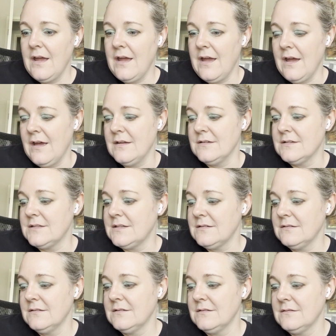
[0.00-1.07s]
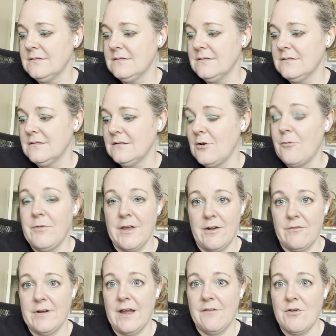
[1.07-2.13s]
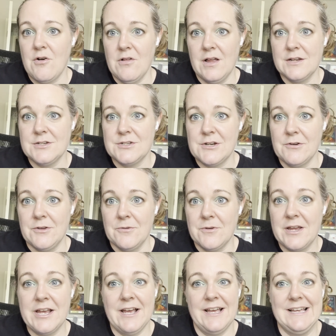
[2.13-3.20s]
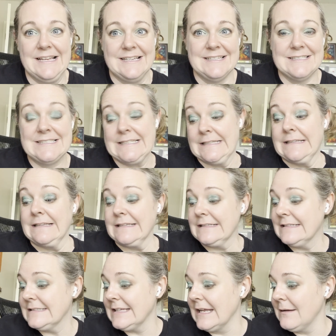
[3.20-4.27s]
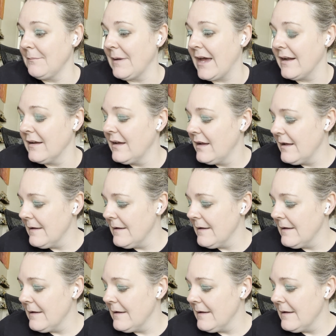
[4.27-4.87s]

And hopefully I don't have a whole lot to show you because it's getting bad.